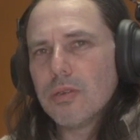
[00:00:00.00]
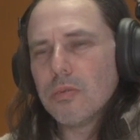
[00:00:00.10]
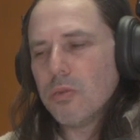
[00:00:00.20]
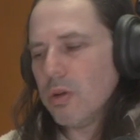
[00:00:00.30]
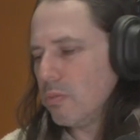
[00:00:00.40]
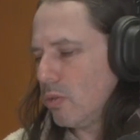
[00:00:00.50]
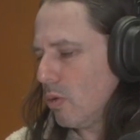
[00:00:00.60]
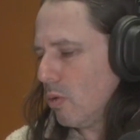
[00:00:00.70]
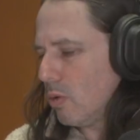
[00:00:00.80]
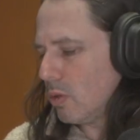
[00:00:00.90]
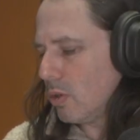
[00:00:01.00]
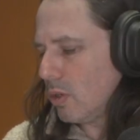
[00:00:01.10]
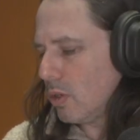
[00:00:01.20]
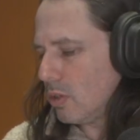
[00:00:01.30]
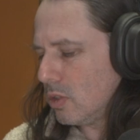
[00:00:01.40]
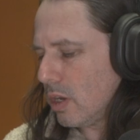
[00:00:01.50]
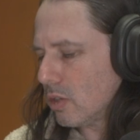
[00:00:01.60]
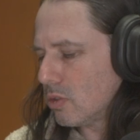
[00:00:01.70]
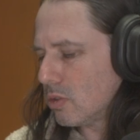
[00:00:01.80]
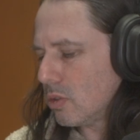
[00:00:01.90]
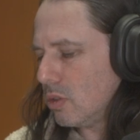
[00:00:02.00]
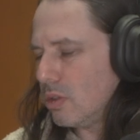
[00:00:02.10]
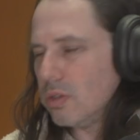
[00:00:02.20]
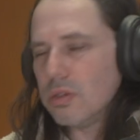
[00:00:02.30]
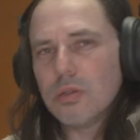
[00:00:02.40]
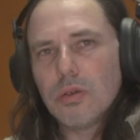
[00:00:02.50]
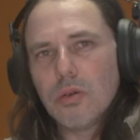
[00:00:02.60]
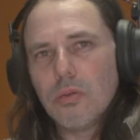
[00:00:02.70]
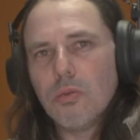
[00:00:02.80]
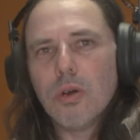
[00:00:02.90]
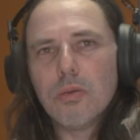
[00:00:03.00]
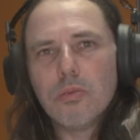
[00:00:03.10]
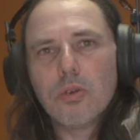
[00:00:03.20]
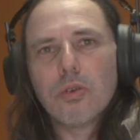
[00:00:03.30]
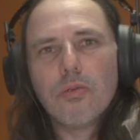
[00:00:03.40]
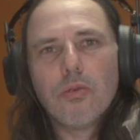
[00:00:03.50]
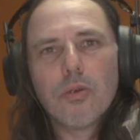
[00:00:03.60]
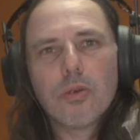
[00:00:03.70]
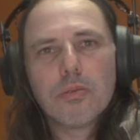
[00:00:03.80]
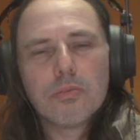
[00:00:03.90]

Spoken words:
what I'm recording is actually what I'm looking for.